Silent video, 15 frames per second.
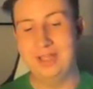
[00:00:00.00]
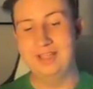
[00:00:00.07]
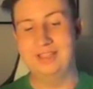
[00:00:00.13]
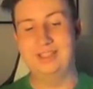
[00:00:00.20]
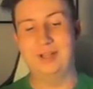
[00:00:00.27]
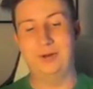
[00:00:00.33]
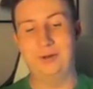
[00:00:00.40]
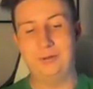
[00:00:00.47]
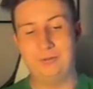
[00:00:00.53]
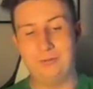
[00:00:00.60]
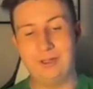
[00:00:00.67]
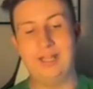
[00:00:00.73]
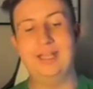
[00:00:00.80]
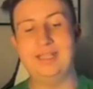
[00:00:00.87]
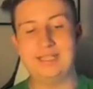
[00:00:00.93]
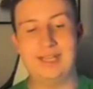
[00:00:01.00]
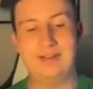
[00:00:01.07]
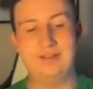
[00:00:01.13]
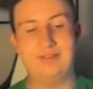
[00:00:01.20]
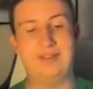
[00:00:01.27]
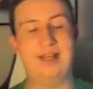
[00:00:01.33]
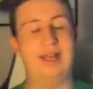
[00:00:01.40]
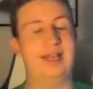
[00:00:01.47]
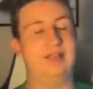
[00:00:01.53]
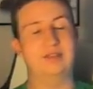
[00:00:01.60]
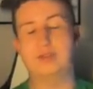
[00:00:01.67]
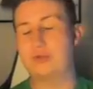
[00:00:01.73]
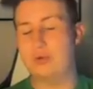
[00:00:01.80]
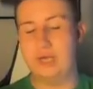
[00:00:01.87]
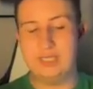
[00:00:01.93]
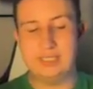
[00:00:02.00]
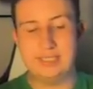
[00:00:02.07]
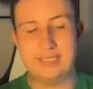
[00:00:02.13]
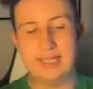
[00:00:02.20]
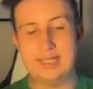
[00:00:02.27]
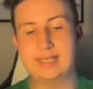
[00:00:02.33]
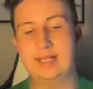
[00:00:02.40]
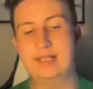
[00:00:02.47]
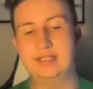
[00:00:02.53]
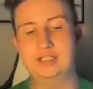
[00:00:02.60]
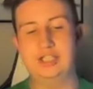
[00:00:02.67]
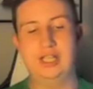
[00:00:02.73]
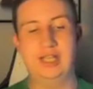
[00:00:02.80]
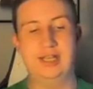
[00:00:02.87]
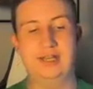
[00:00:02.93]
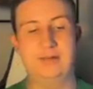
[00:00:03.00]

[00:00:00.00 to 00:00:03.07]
So really excited for that. It has crazy technology in it.